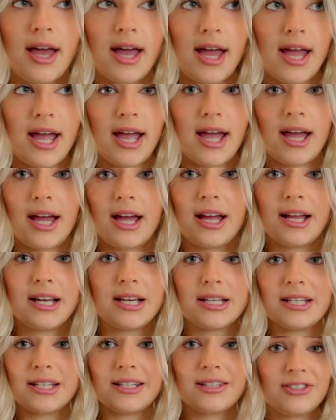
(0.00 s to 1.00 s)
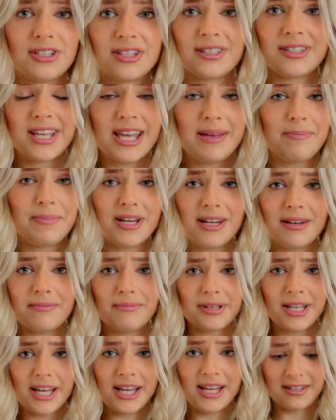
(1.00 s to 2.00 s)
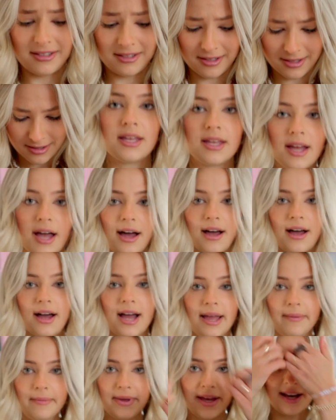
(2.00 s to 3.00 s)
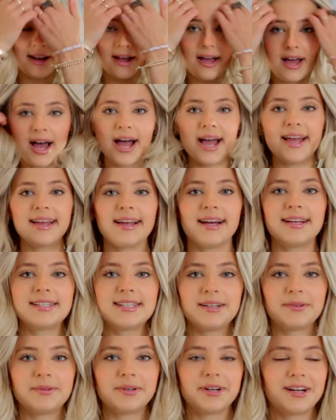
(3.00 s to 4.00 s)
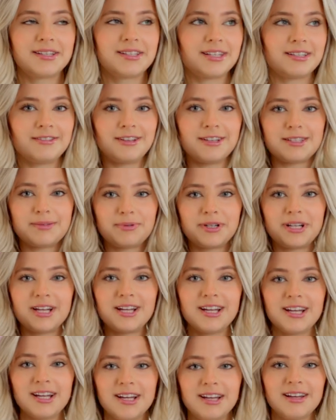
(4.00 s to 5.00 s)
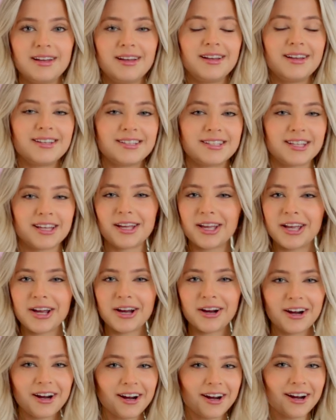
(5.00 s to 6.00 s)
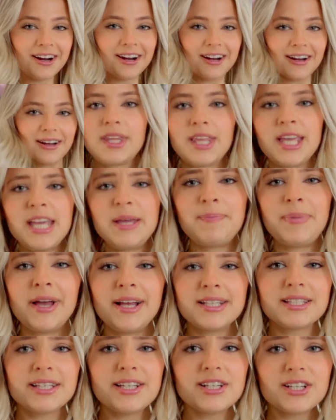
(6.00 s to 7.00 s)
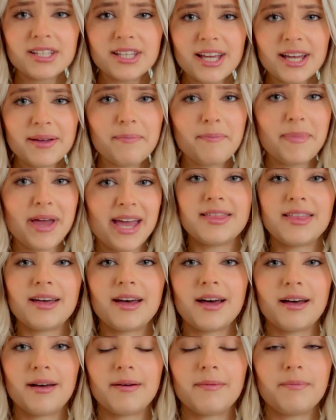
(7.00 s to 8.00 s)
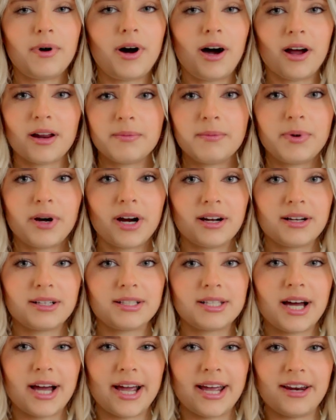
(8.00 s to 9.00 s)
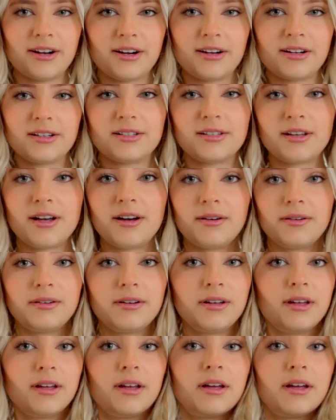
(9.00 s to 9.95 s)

and just keep it in place. Yeah, I mean, I guess it works. This feels pretty secure. It basically just like made the bottom part tighter so